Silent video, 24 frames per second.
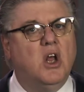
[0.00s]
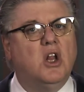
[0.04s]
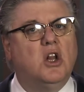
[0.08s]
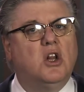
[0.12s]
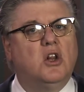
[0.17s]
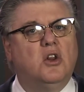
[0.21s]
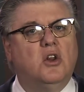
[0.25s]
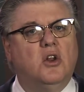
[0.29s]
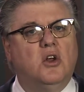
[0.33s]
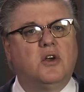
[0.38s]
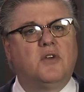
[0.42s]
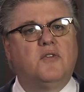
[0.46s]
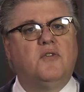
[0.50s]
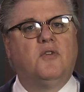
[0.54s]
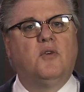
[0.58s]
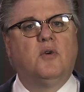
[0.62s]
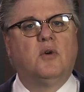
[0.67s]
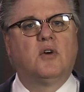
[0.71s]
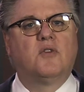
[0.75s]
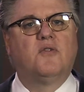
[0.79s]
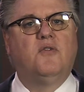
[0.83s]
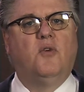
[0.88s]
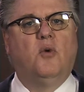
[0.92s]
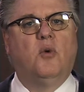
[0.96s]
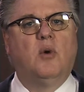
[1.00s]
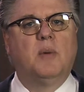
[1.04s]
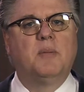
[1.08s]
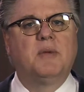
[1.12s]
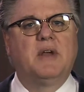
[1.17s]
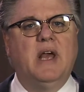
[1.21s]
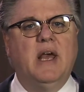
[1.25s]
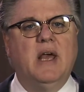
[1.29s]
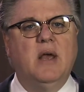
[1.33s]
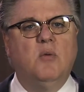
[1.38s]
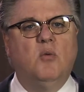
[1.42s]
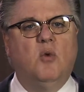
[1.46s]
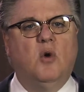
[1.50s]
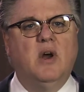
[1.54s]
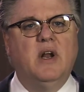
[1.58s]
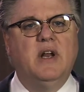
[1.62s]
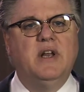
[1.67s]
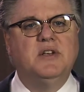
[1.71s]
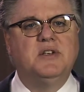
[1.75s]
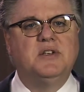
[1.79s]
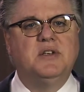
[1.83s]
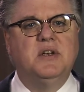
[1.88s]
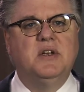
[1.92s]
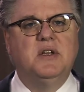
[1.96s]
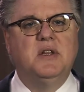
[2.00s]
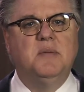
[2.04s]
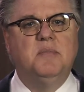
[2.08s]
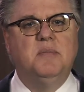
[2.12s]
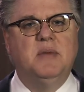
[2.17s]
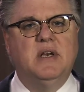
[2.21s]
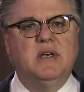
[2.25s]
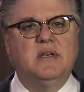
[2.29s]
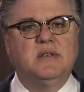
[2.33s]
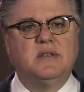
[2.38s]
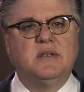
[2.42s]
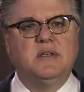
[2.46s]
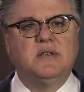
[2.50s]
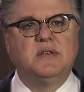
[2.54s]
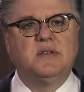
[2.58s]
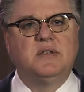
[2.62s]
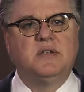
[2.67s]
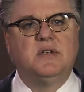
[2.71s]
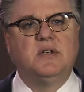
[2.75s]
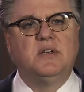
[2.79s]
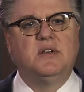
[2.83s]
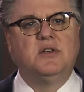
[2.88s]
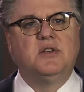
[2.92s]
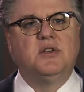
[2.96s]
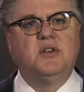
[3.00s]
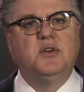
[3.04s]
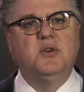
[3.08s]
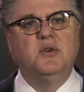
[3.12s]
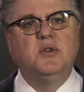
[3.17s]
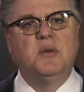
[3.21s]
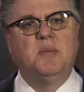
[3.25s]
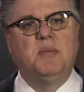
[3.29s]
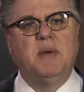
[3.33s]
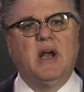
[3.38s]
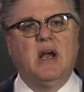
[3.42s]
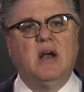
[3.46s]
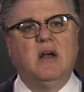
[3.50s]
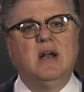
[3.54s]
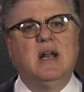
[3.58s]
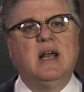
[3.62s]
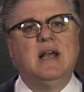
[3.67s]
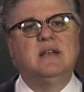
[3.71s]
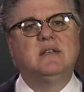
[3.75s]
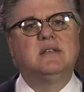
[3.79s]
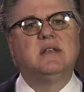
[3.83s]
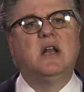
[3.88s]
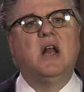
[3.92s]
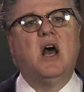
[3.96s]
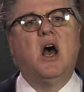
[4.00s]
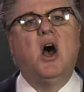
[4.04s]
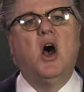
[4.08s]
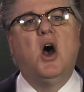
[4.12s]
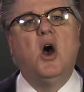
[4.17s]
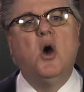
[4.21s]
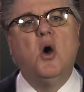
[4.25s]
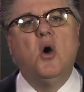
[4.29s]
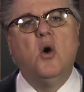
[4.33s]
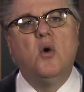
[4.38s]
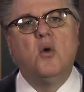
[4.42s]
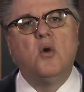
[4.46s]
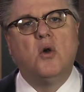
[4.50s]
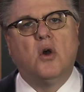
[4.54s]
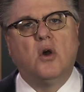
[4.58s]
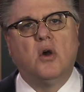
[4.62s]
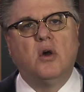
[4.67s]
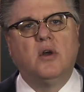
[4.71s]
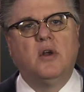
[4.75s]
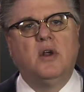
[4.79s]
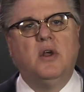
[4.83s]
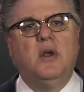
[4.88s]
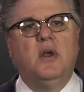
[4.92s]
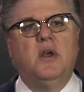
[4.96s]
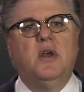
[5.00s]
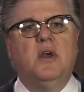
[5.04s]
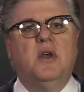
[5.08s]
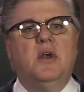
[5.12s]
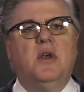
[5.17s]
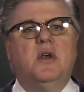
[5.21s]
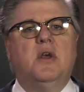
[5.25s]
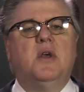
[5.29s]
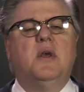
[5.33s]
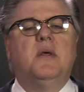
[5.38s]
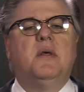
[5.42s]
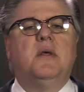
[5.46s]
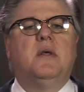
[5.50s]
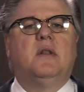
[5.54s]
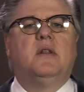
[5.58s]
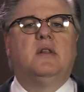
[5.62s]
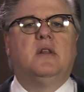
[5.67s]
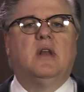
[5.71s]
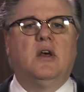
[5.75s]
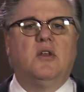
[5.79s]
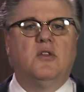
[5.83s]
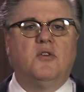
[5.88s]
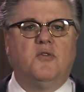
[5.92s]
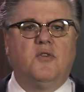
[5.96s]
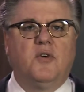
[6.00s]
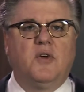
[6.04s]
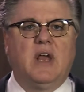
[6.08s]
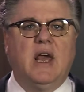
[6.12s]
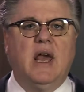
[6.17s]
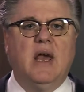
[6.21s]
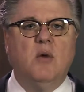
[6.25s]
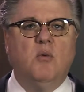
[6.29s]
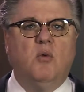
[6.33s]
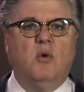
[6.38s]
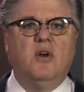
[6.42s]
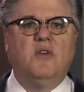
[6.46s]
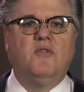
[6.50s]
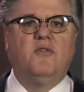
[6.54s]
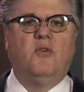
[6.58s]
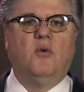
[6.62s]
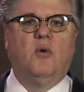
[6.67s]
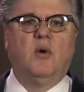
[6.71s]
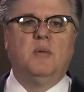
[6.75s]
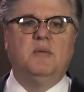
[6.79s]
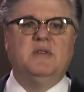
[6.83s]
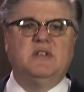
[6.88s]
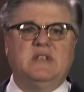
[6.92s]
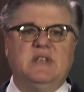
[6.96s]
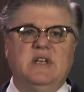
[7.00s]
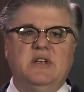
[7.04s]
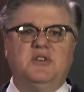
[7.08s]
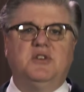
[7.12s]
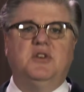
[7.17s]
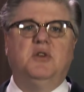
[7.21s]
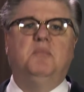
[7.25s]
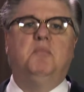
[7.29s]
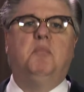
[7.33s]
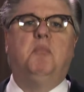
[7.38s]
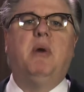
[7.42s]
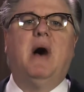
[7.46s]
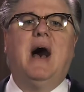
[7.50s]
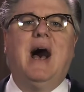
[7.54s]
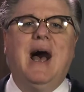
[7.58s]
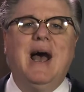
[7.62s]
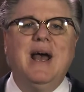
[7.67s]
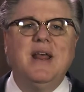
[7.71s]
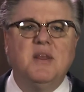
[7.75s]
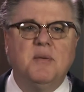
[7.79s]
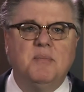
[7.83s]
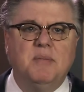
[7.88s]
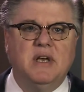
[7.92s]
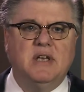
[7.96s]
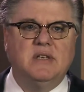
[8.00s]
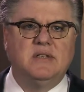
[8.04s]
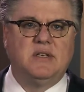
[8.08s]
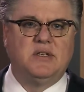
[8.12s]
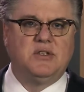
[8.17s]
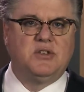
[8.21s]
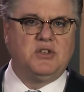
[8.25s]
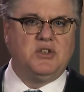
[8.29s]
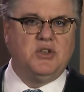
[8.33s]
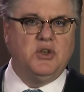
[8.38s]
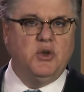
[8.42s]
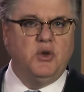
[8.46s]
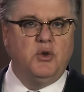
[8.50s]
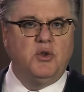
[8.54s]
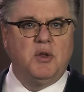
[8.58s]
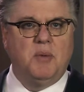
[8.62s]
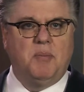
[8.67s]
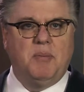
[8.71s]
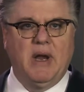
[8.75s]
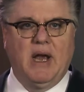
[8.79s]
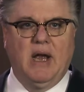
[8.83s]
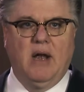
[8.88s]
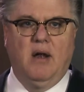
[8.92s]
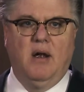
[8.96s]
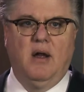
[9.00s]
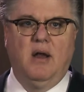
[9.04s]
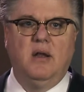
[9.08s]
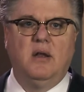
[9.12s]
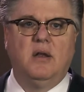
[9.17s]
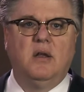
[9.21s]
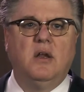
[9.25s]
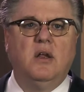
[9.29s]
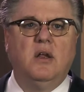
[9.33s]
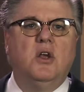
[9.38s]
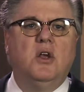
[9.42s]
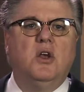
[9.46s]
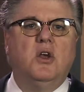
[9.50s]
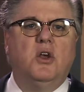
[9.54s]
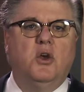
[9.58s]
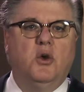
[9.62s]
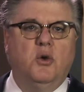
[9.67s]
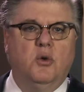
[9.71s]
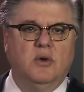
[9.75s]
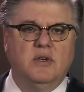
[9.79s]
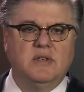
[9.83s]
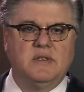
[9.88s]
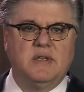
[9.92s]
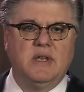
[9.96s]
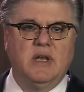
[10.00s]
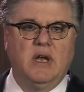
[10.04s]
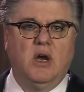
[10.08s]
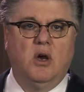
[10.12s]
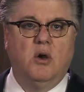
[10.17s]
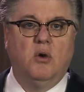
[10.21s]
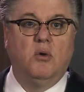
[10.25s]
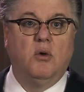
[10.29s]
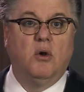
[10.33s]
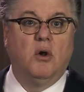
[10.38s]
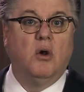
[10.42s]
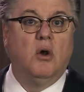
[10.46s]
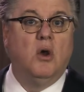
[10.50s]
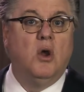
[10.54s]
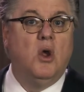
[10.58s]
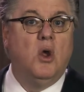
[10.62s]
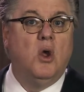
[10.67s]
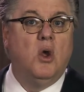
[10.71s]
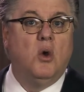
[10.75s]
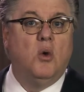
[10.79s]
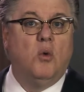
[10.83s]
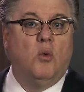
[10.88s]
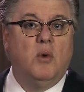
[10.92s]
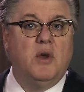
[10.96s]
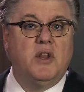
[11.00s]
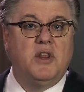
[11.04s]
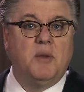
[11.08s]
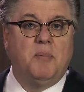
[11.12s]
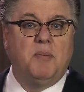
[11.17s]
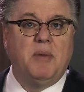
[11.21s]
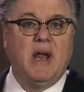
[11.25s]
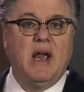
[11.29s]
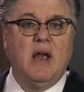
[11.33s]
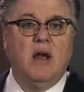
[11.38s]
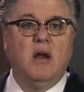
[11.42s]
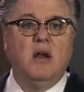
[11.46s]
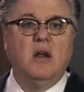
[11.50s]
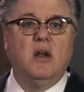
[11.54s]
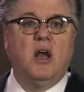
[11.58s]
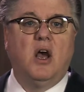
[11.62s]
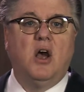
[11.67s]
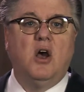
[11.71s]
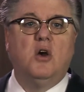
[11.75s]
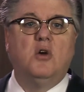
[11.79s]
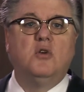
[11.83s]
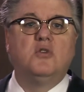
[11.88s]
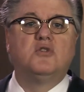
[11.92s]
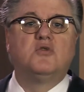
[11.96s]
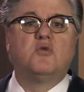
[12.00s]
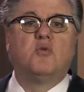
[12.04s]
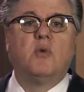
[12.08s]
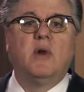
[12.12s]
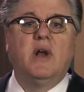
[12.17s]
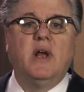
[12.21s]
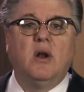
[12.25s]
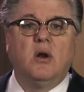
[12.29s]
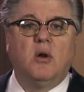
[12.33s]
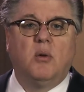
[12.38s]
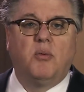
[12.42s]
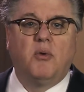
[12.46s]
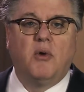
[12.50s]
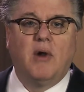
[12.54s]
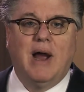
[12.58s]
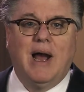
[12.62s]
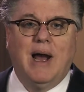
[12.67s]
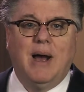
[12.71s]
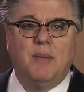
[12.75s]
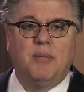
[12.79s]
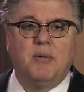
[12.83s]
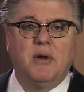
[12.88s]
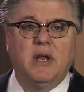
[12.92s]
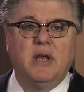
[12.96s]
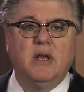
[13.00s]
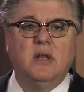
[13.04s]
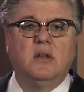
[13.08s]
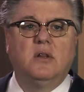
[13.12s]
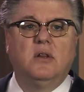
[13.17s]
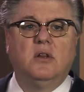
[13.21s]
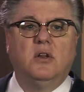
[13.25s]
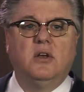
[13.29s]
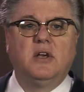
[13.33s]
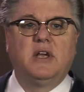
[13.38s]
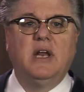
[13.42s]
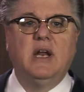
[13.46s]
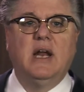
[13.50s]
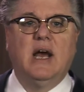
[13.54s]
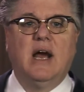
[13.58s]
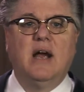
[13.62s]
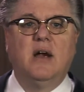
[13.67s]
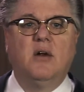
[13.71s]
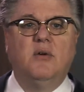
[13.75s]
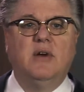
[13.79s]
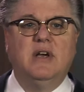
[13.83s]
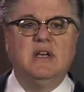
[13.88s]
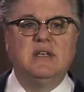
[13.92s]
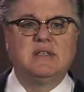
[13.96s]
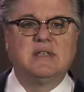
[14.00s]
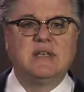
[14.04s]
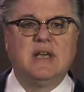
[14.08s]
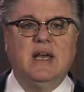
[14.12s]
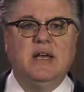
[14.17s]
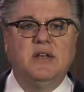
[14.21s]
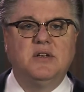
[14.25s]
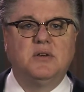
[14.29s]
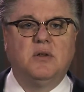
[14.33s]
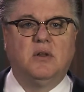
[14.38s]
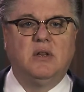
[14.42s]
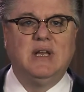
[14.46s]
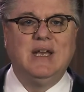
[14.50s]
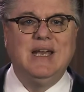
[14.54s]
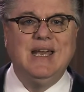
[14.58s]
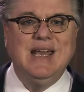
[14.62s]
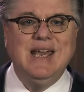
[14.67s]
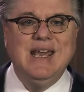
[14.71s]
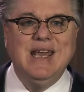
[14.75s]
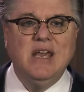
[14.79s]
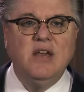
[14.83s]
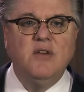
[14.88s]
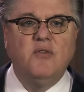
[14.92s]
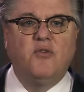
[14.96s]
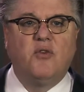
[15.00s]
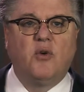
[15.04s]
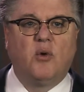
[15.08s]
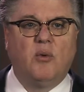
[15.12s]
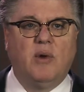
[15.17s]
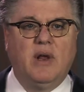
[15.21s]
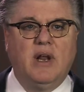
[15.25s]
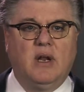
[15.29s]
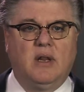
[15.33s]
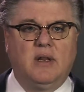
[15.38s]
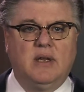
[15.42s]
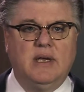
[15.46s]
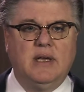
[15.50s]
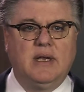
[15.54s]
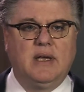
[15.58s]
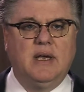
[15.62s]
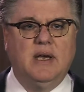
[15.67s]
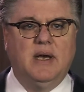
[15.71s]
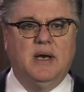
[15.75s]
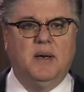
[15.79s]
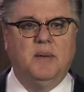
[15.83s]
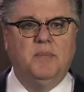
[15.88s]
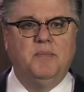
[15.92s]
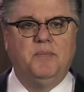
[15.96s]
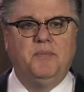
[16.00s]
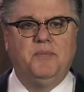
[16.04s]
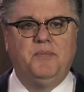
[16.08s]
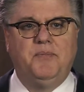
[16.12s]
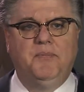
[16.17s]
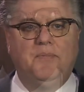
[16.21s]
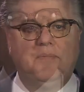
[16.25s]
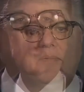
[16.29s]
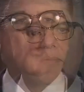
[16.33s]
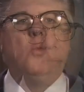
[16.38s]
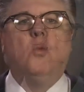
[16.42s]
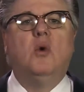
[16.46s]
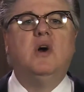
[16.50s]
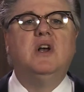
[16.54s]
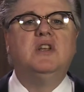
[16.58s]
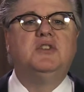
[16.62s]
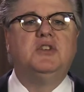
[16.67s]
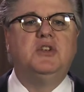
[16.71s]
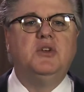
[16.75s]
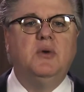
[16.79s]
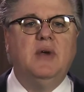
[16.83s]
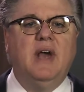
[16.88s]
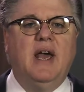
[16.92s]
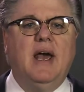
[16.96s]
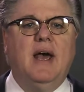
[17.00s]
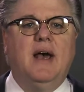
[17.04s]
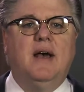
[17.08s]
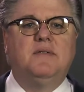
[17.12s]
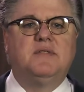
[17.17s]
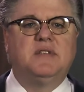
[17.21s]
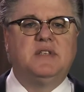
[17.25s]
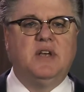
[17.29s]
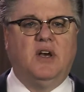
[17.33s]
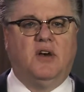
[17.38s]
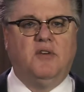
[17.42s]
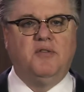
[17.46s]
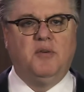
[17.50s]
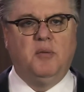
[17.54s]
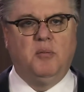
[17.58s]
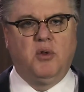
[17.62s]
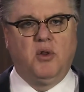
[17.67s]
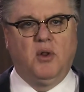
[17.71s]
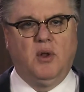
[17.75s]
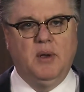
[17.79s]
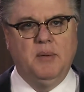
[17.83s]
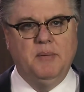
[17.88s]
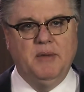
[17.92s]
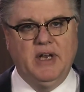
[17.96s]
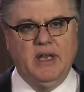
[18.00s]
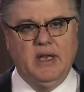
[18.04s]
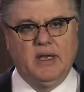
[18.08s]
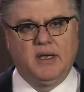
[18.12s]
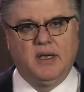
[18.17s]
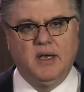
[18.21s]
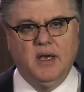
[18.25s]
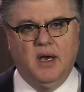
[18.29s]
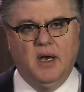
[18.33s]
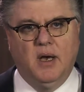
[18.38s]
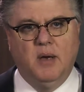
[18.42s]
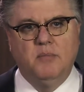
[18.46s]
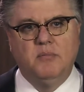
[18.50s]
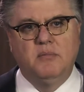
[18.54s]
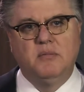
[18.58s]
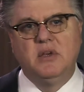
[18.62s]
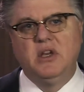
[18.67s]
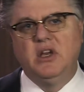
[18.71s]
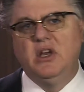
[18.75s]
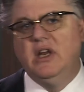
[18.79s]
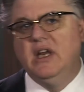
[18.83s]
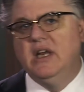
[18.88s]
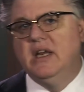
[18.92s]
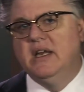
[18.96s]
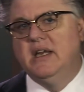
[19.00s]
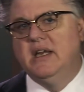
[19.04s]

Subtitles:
Look for Form K-1 issued to the business to the parent as an owner. Now, the K-1 form is issued by the business to the parent, who is the owner. When the parent owns rental property, look at IRS Schedule E for rental income. Once you have self-employment income, you need to